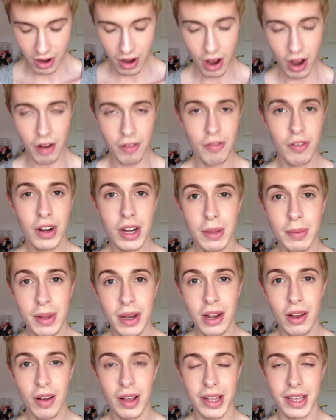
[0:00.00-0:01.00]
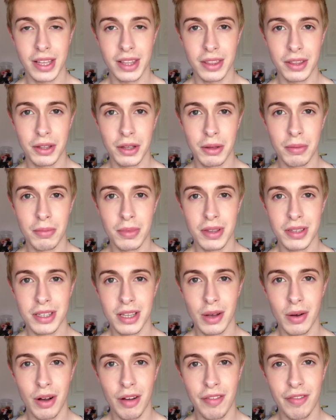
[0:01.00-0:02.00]
I've really been liking them,
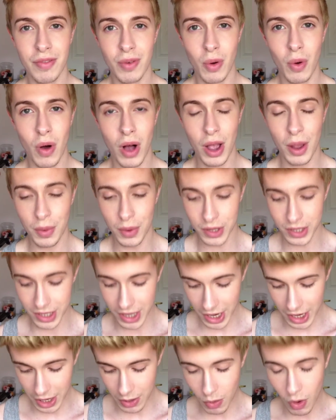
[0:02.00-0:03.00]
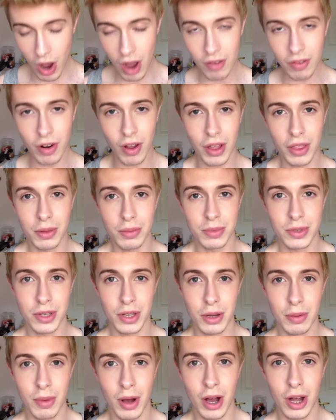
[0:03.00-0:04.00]
so I thought I would tell you why I've liked them
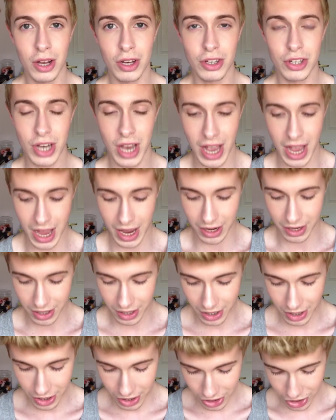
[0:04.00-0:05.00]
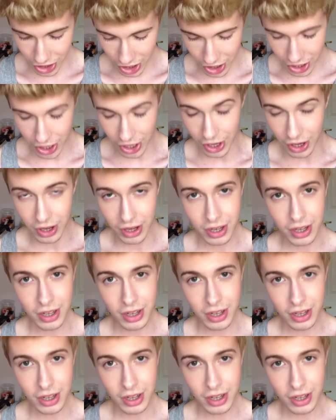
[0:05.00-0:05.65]
so much and show you.